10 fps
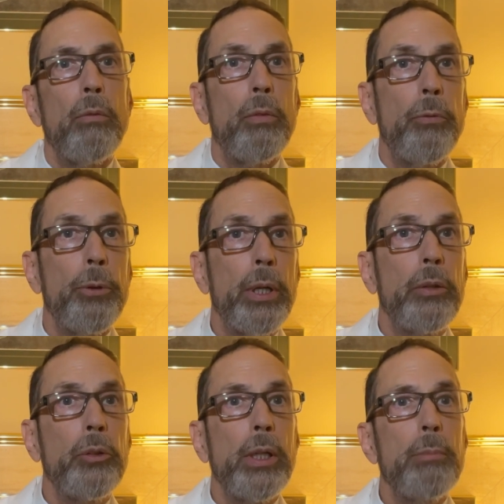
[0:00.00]
For
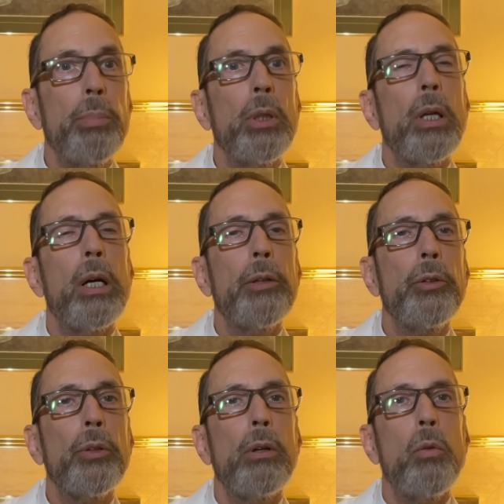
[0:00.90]
example, I
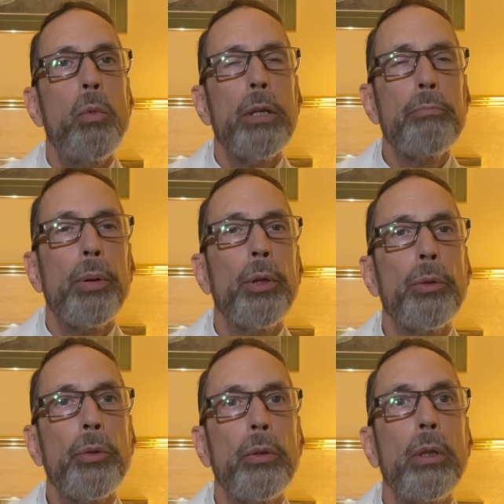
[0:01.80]
saw one
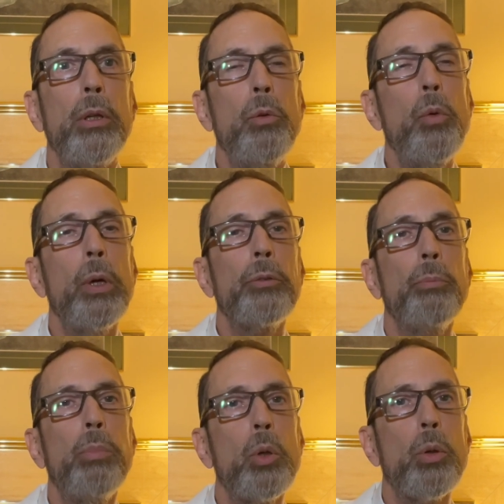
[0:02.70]
person who was
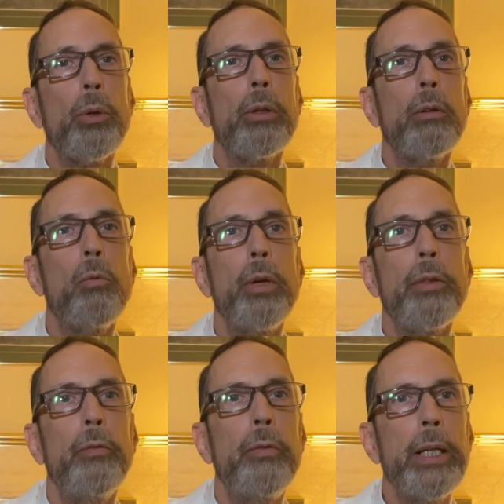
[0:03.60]
born
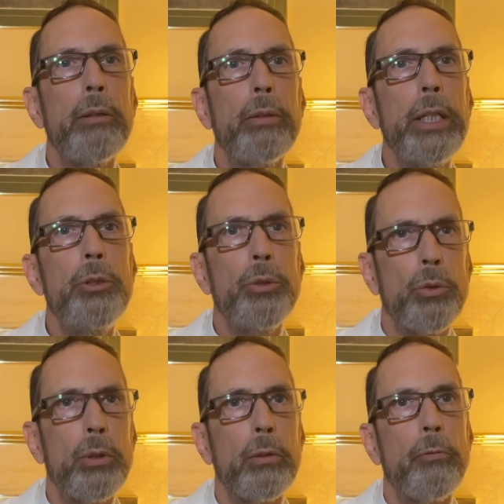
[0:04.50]
with very
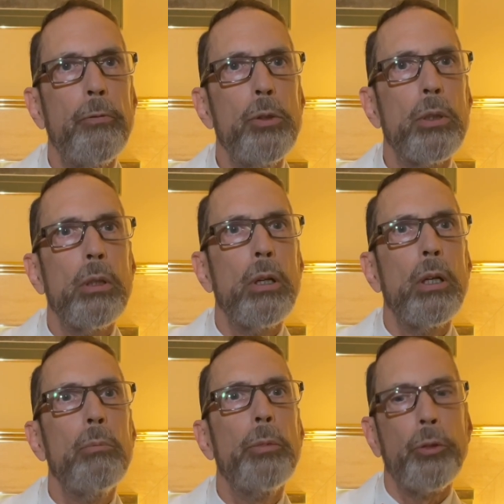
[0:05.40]
short
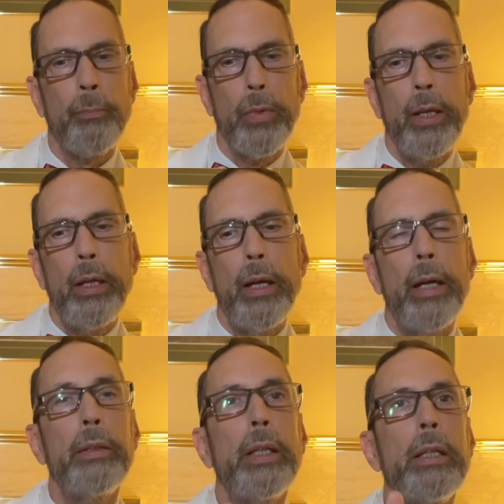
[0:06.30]
forearms
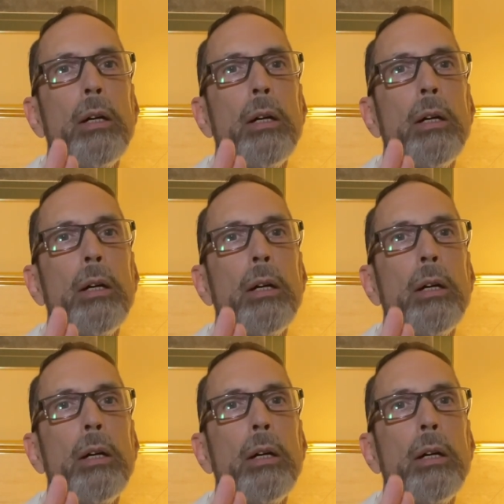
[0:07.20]
and they